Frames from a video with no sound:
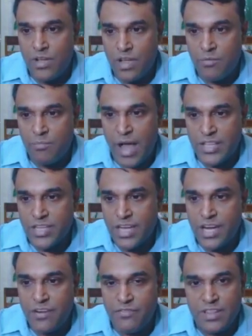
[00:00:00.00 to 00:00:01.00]
matching
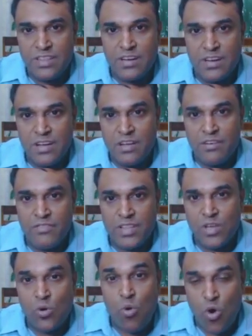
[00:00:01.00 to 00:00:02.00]
it with
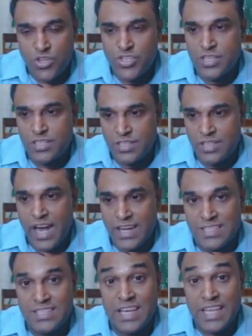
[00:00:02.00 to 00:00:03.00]
the questions, that
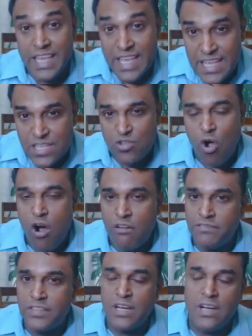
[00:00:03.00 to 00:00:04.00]
is the keys
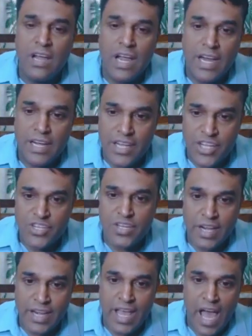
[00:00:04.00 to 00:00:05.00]
of the
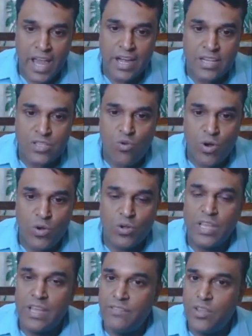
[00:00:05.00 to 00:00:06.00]
dictionary, and it is going to
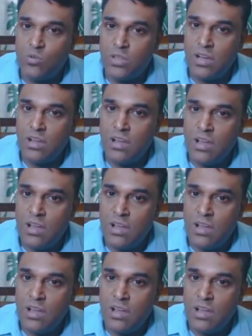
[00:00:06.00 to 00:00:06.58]
give you the